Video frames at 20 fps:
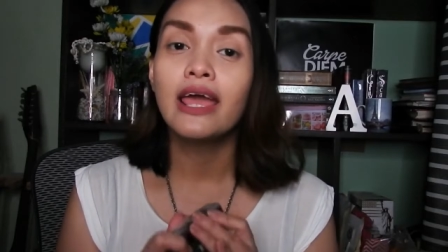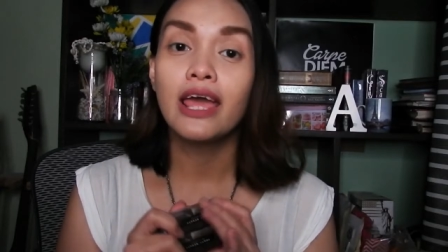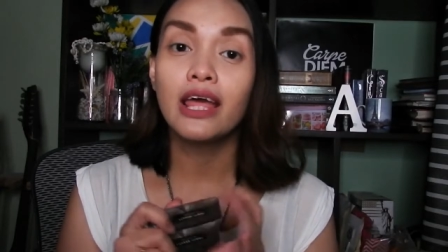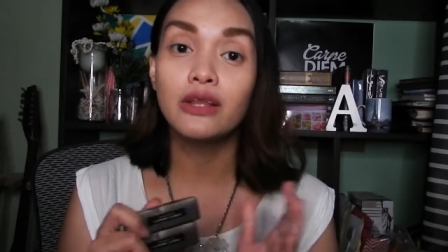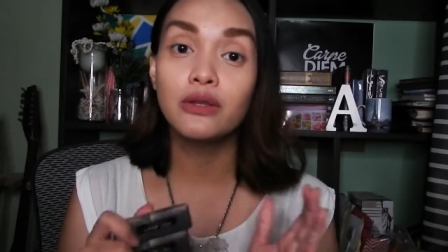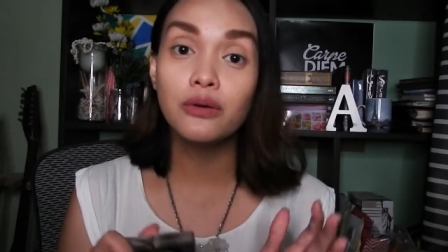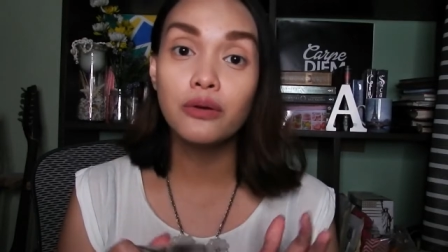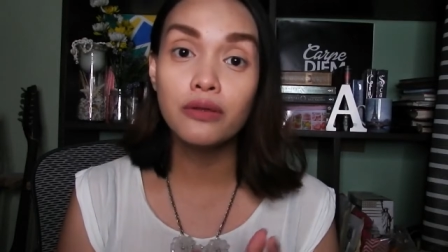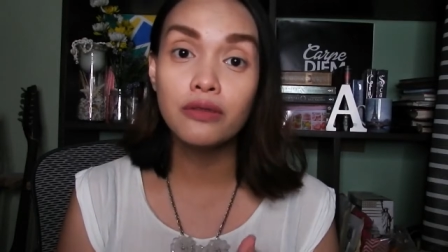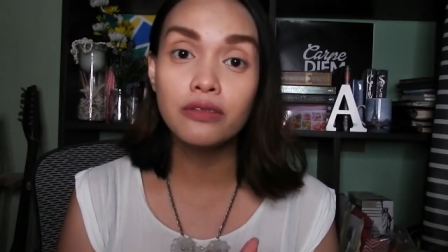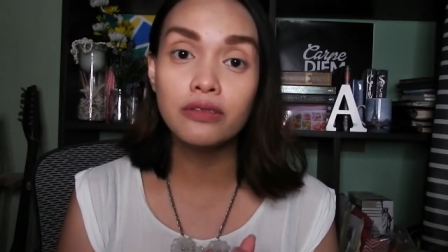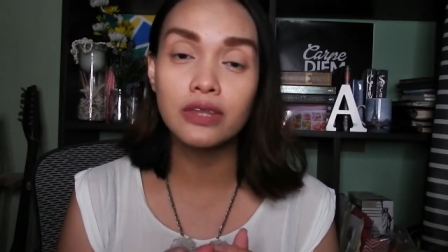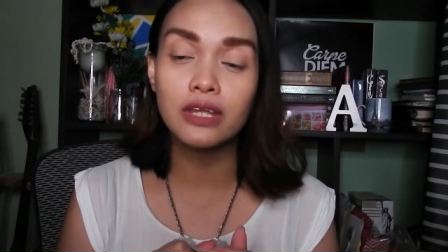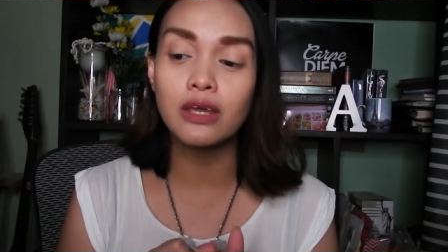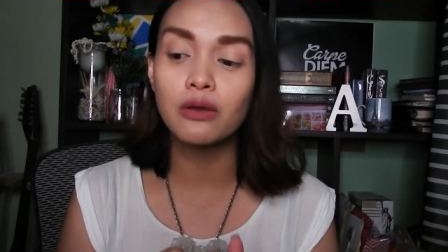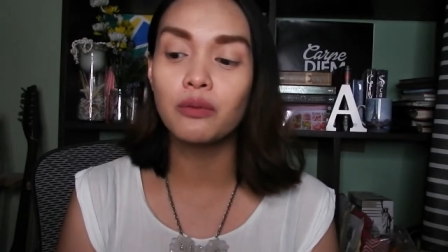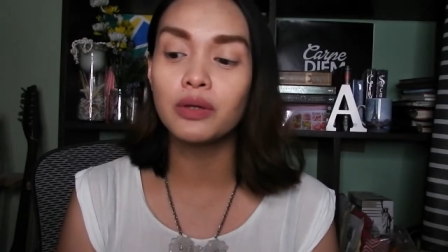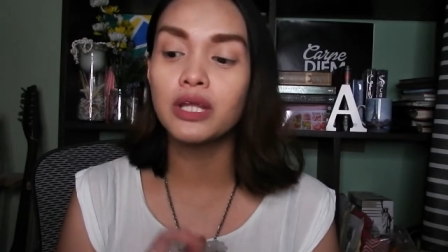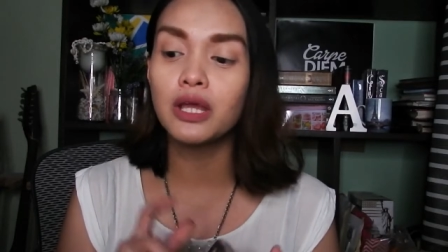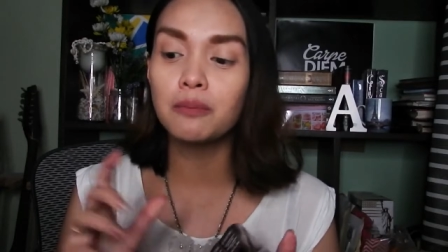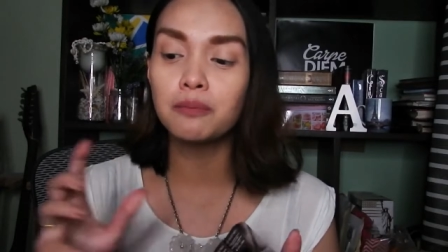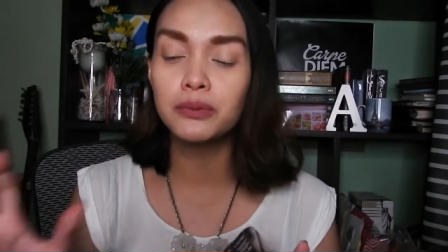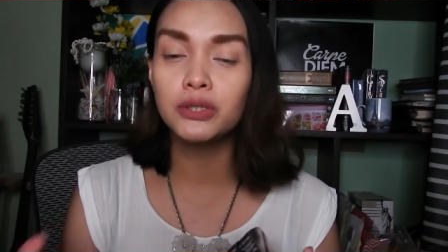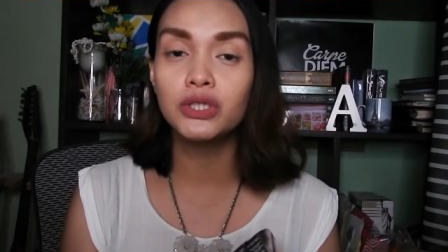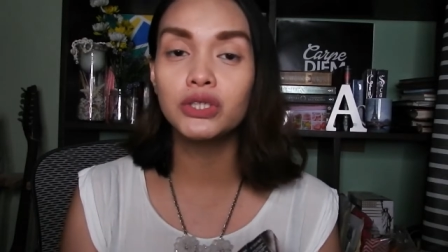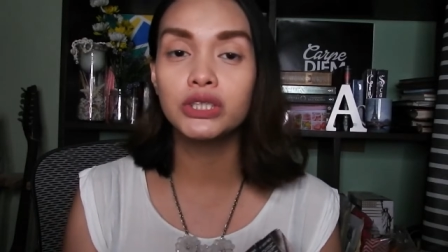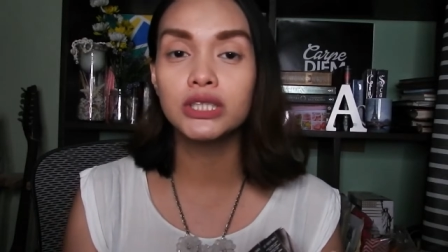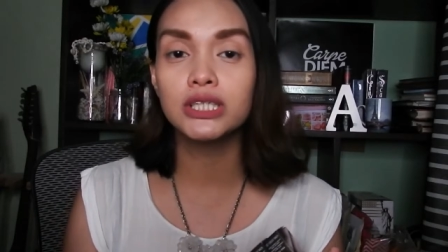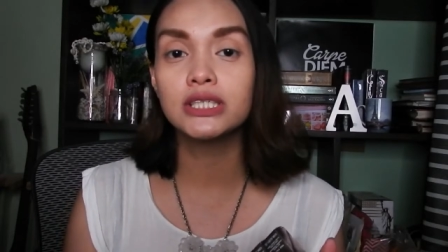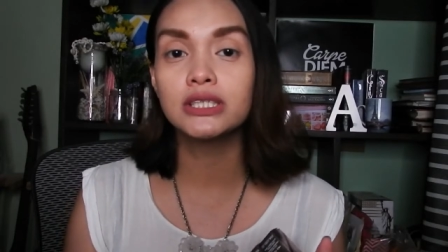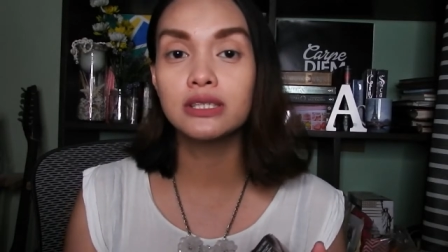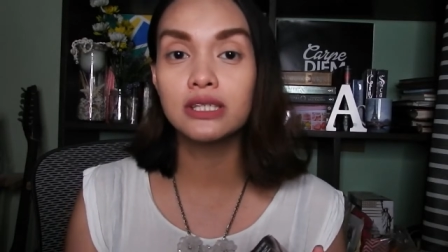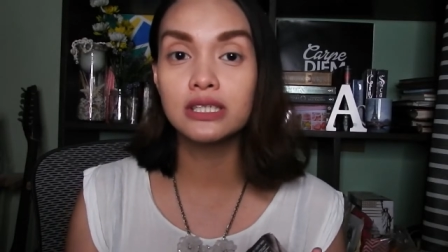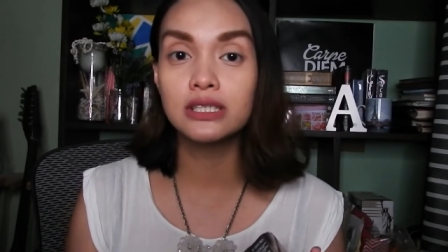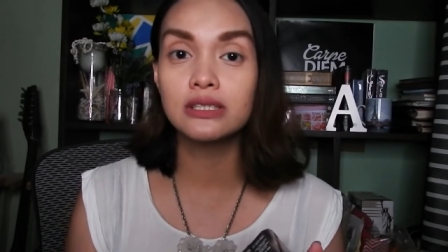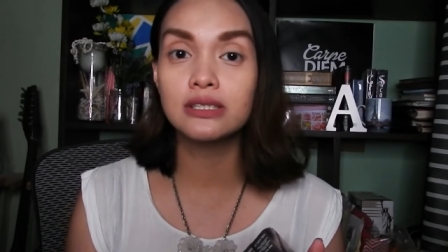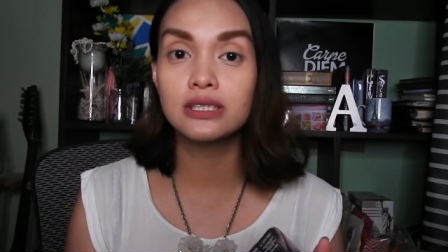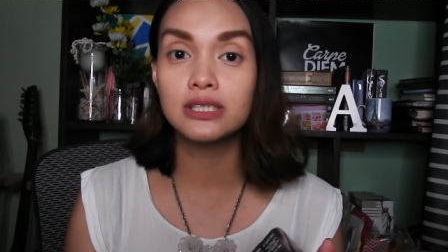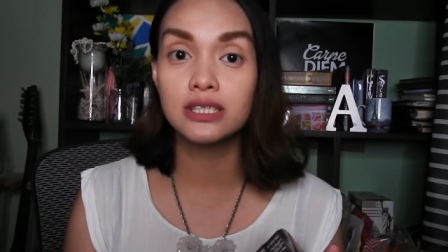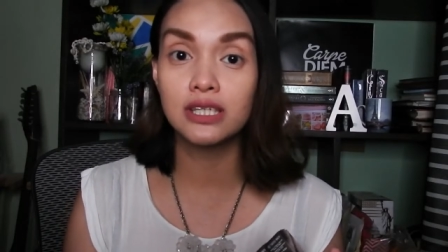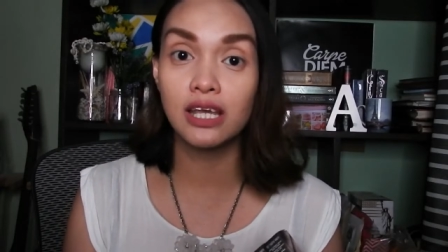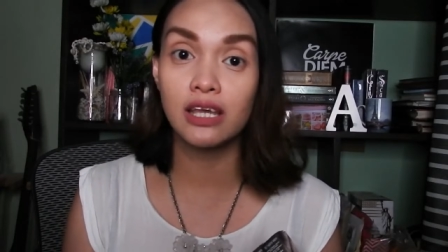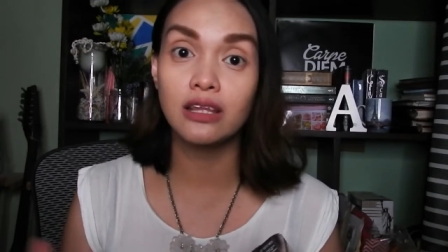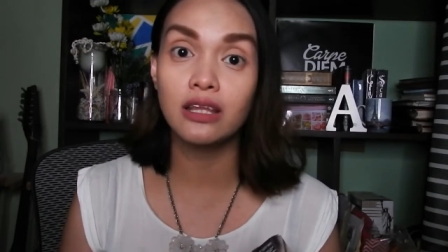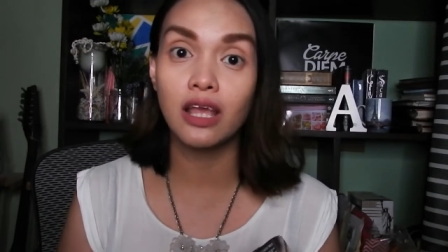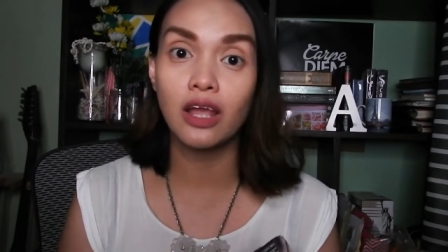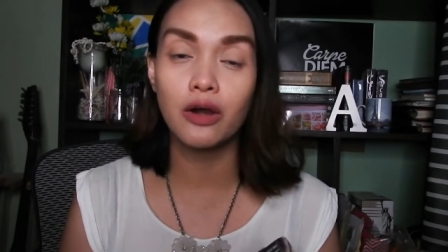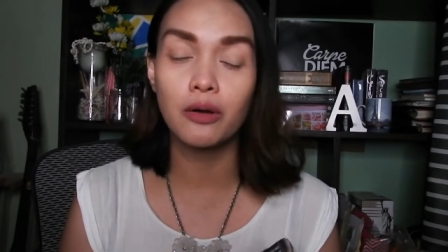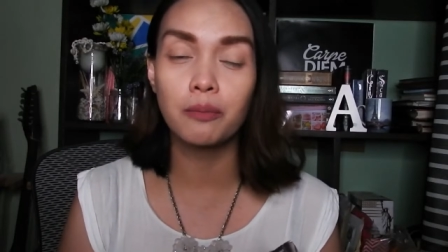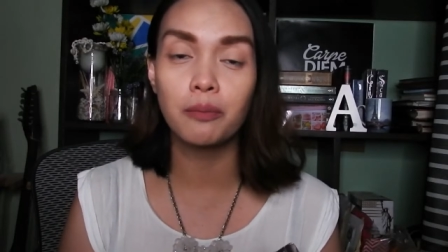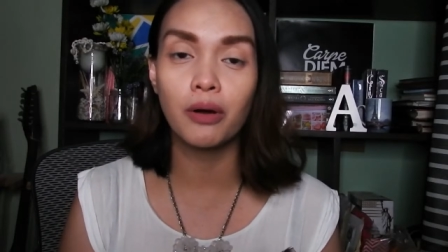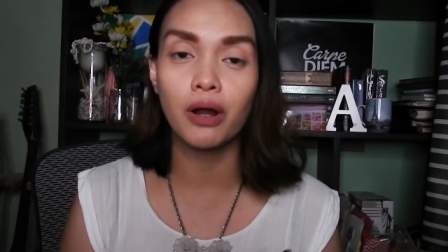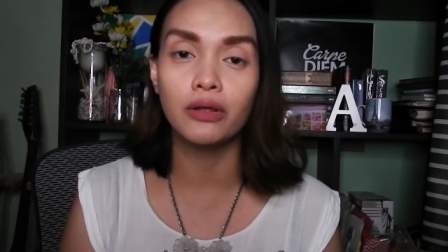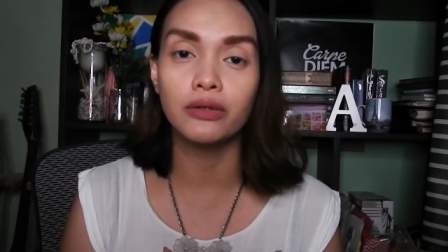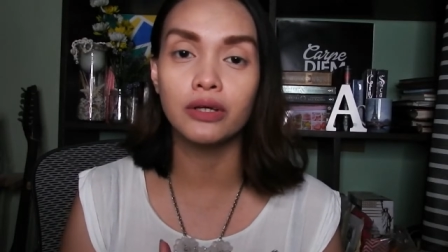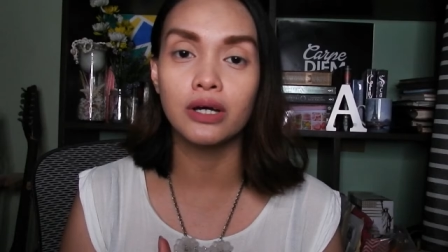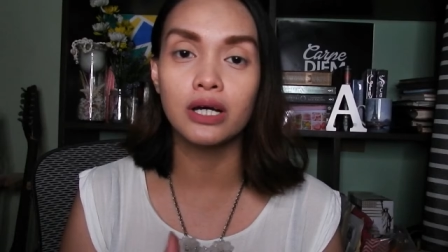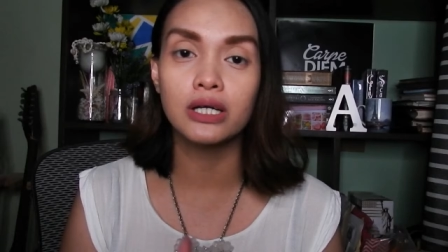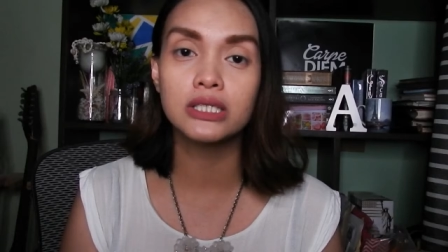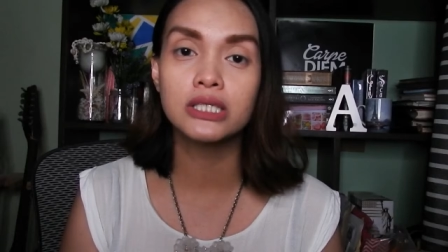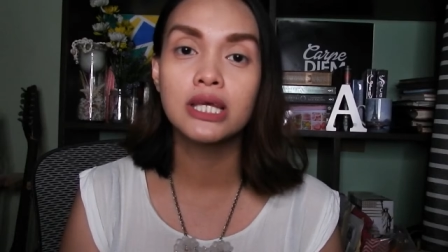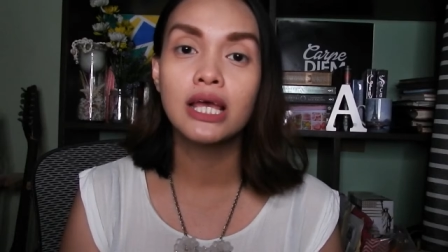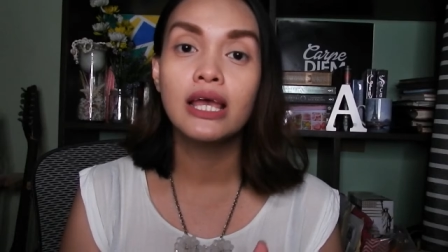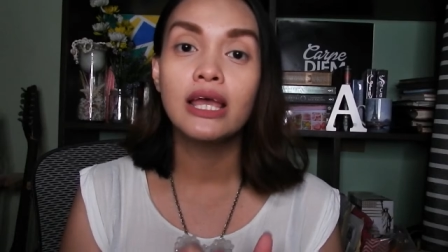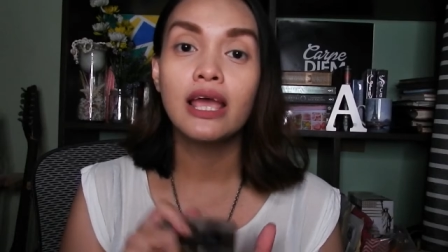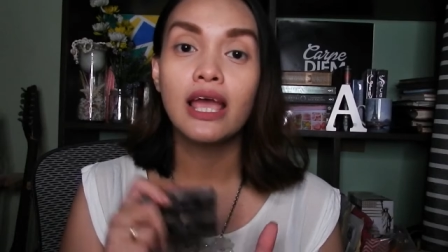And good thing, when I purchased this skincare products,